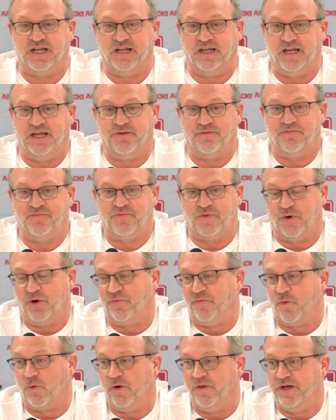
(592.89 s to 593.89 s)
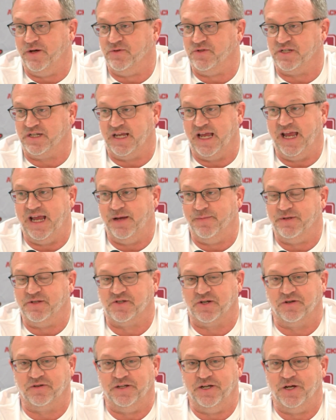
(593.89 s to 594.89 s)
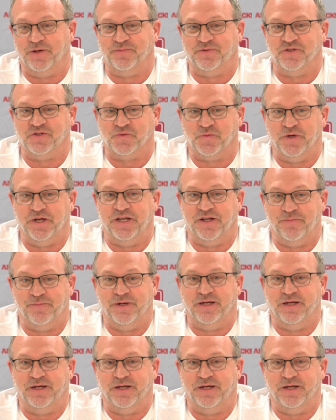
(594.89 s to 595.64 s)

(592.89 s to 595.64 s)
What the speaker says: can get 3 or 4 of those a game, it certainly helps us win.